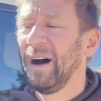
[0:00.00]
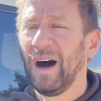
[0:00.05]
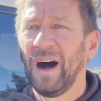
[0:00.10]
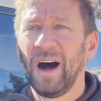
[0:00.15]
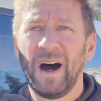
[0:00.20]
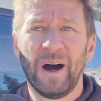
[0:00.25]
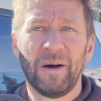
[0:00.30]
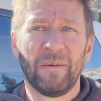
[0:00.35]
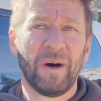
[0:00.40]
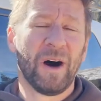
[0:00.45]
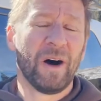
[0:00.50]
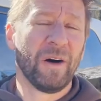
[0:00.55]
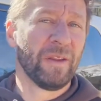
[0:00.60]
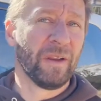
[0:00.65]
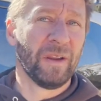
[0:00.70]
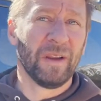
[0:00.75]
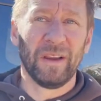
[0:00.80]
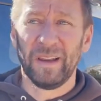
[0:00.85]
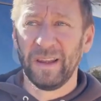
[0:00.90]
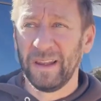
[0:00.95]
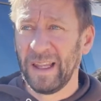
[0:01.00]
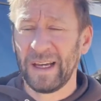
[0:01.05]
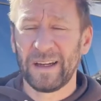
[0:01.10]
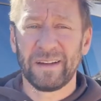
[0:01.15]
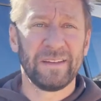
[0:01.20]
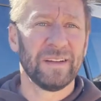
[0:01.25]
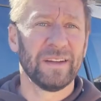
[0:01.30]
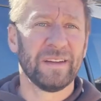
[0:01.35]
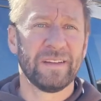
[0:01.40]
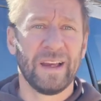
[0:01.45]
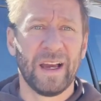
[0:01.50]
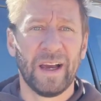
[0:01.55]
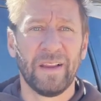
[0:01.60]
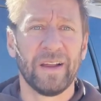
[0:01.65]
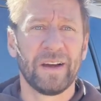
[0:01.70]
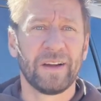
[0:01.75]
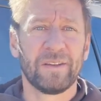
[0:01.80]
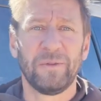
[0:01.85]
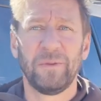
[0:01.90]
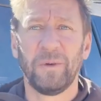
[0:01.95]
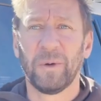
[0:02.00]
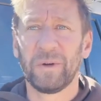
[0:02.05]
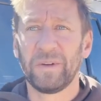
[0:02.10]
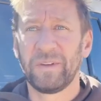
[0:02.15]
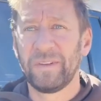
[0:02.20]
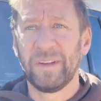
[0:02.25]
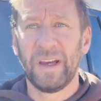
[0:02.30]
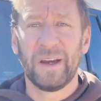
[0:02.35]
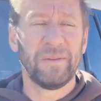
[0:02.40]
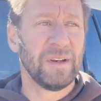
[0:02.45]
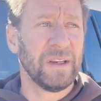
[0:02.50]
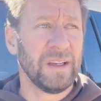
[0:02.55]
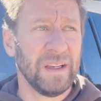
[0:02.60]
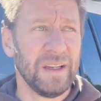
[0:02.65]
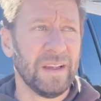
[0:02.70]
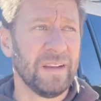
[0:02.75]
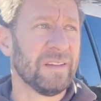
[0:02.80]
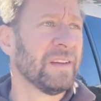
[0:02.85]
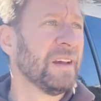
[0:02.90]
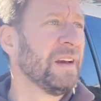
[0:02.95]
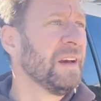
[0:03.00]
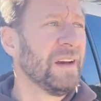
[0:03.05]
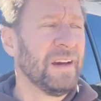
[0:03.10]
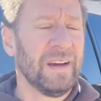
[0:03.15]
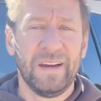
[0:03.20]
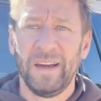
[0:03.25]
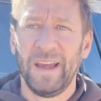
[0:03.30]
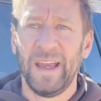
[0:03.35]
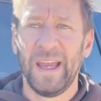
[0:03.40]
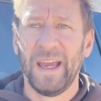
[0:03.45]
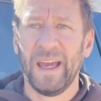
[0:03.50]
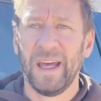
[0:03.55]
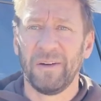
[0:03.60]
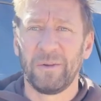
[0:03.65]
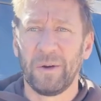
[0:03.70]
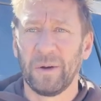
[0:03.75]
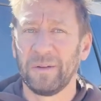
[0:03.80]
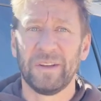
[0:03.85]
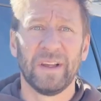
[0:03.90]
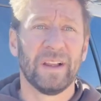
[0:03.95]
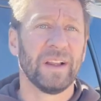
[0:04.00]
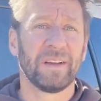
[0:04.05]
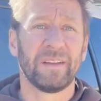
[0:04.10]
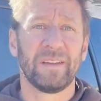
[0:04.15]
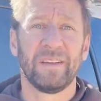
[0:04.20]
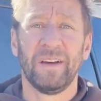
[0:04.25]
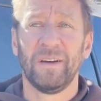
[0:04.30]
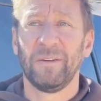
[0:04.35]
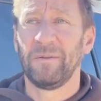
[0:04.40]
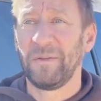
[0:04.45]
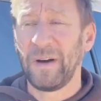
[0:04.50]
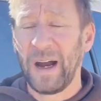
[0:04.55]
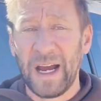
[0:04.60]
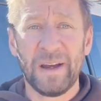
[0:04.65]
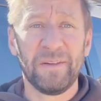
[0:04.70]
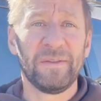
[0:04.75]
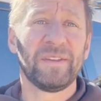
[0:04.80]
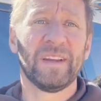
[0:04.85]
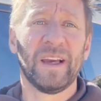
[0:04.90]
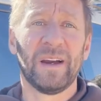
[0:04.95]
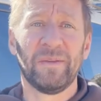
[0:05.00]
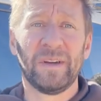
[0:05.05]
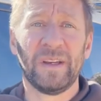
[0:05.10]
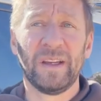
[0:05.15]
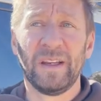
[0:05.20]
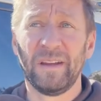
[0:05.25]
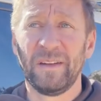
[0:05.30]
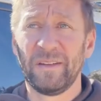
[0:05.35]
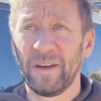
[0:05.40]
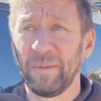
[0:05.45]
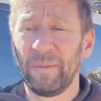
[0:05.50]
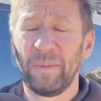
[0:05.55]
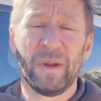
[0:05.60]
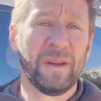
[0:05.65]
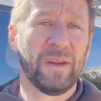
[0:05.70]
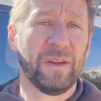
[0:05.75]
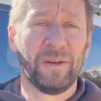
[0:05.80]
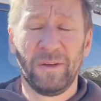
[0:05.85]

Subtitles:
All the Lexus LX 470s and of course LX 570s up and